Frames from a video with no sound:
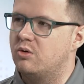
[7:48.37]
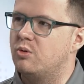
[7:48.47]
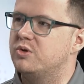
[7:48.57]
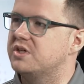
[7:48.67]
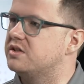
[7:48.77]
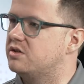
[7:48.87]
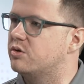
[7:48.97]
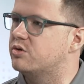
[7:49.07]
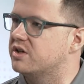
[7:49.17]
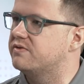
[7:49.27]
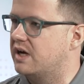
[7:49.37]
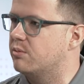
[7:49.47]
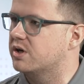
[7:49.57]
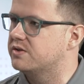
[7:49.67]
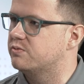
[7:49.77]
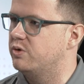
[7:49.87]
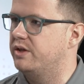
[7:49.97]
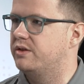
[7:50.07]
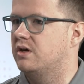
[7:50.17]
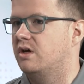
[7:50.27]
almost like zero trust fabrics
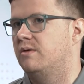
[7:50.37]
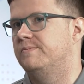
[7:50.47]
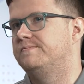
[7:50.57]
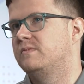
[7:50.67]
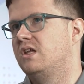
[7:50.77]
with um,